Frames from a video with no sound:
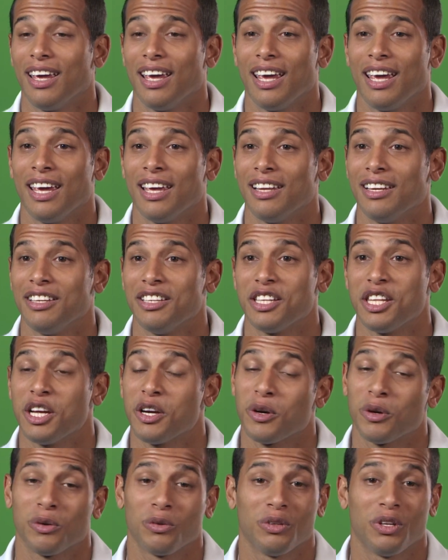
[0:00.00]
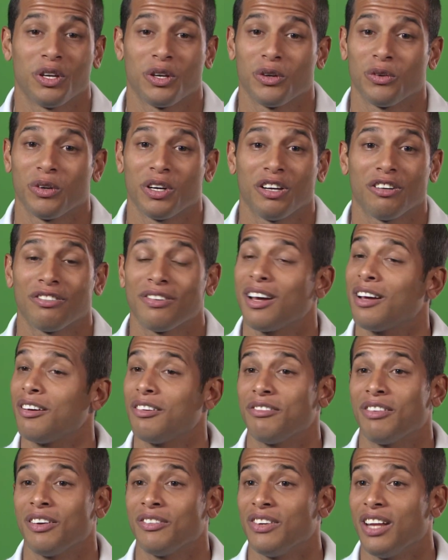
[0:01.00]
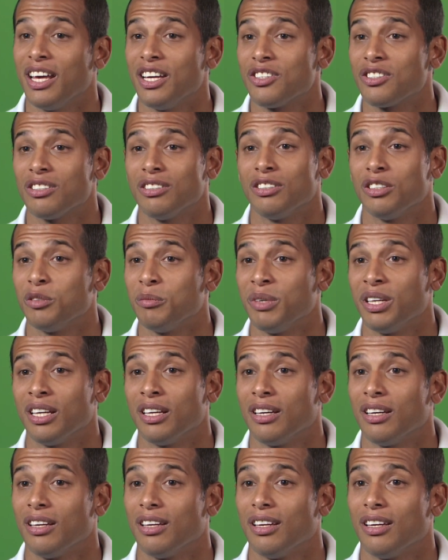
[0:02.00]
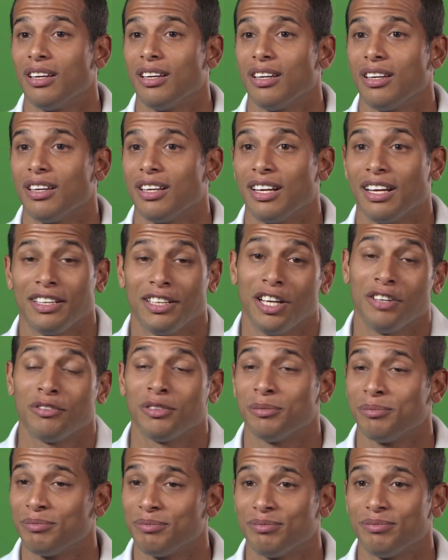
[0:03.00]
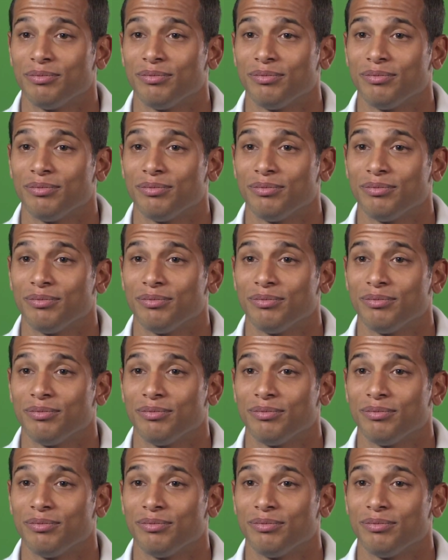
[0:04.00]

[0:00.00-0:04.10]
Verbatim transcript: and they're, they're a real foundation to me, and I love them.